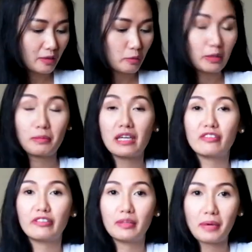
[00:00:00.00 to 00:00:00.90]
with me
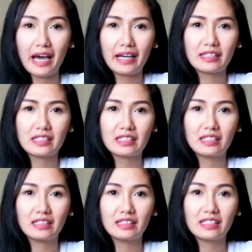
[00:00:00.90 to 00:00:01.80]
for the past
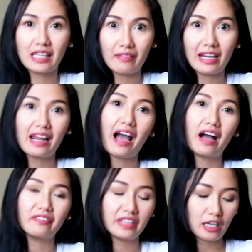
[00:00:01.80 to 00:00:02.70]
seven and a
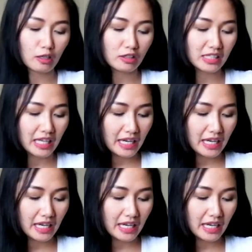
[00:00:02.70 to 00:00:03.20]
half years.